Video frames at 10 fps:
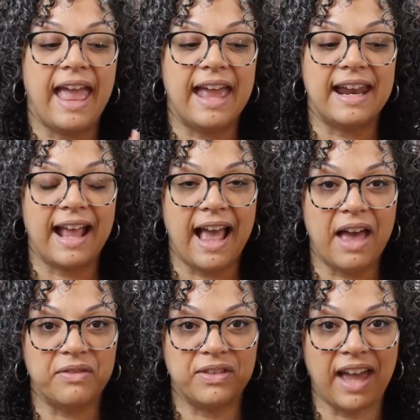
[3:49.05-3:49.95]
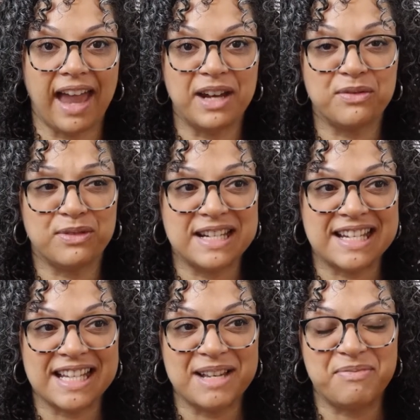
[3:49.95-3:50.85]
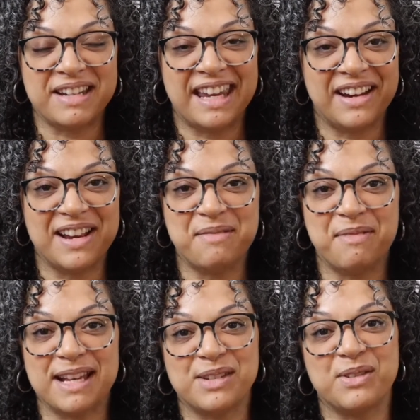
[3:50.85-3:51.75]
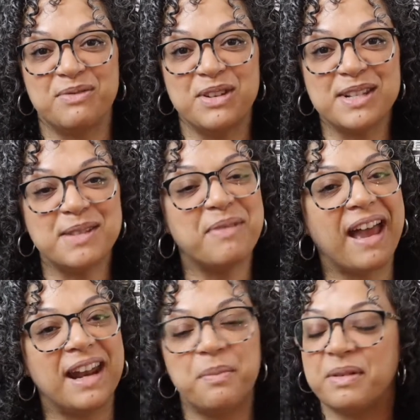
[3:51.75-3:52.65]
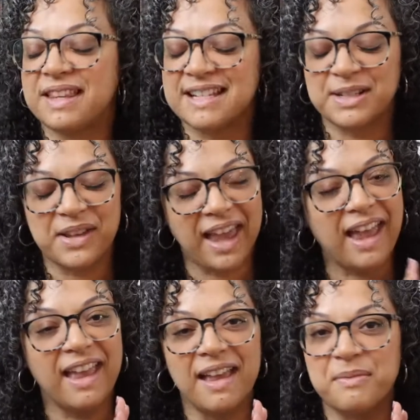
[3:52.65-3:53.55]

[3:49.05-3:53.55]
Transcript: and I have kind of recently been hearing mixed reviews about it, but that's okay.